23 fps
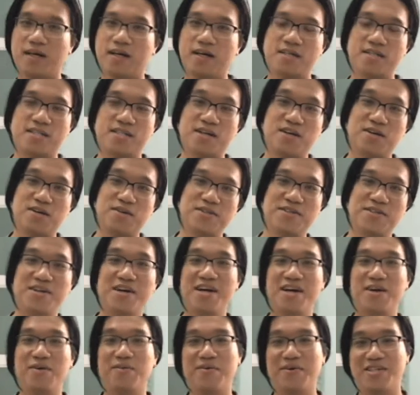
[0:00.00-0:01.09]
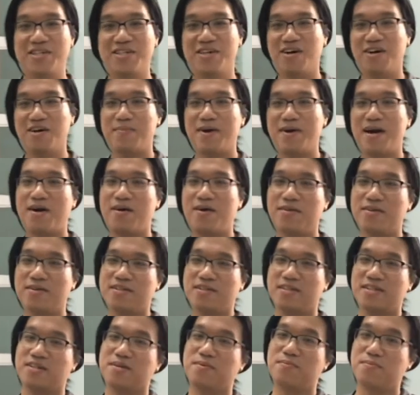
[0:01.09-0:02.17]
So today we will talk about
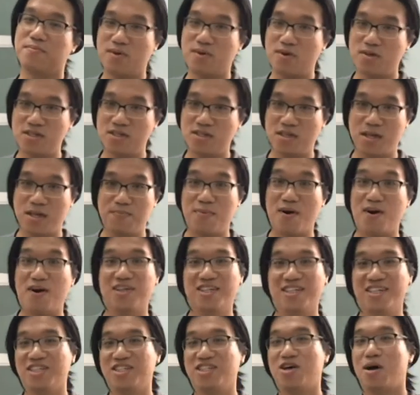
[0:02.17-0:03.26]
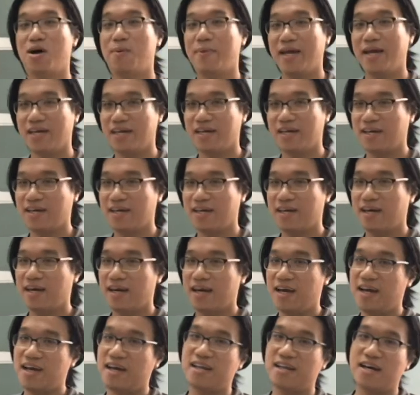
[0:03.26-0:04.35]
the most important topic
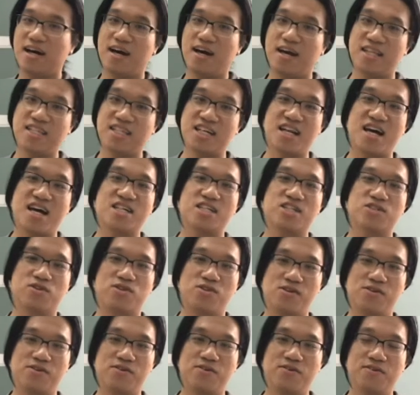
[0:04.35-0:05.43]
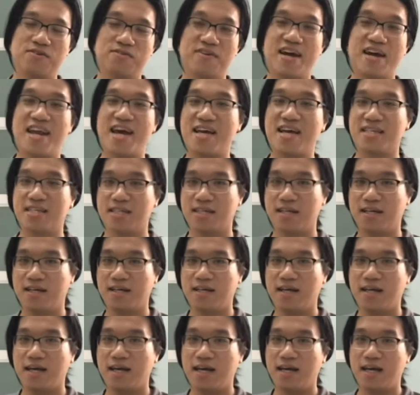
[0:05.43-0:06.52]
in international finance
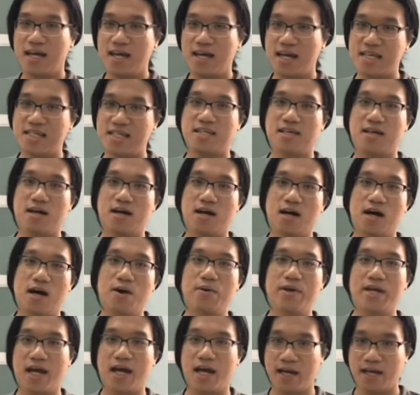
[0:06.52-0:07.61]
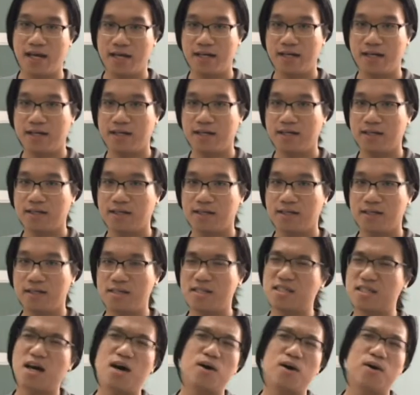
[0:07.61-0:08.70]
is ODA.
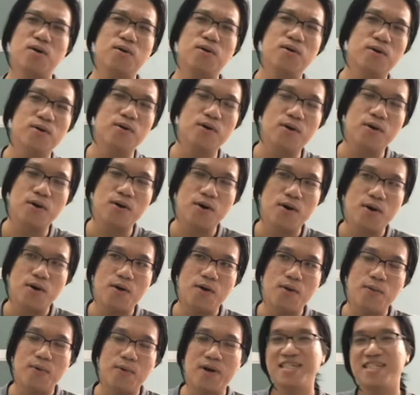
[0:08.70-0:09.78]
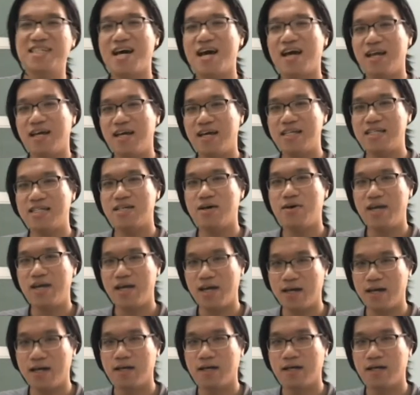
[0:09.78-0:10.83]
So what exactly is ODA?